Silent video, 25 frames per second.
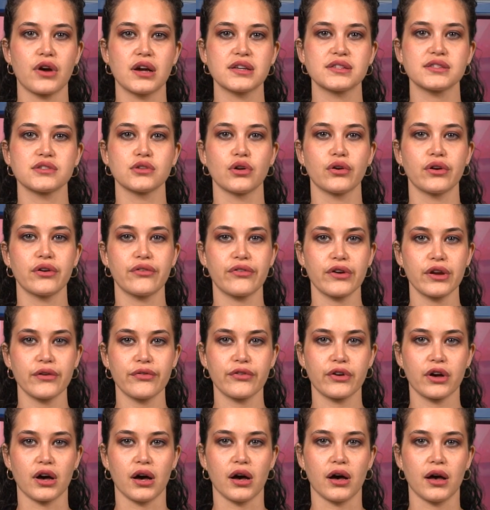
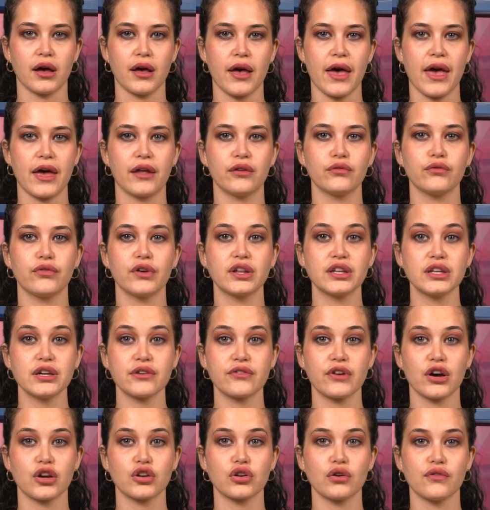Krasnohorivka and
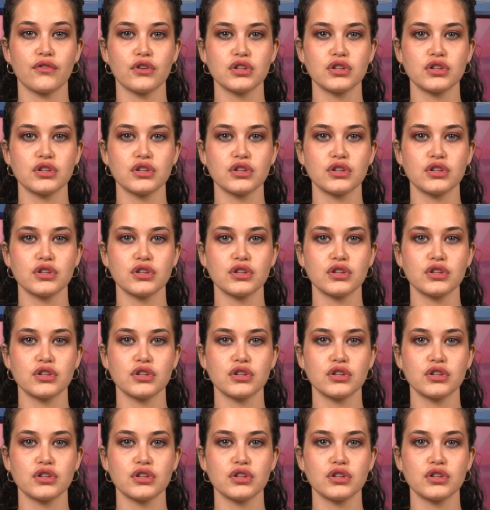Velyka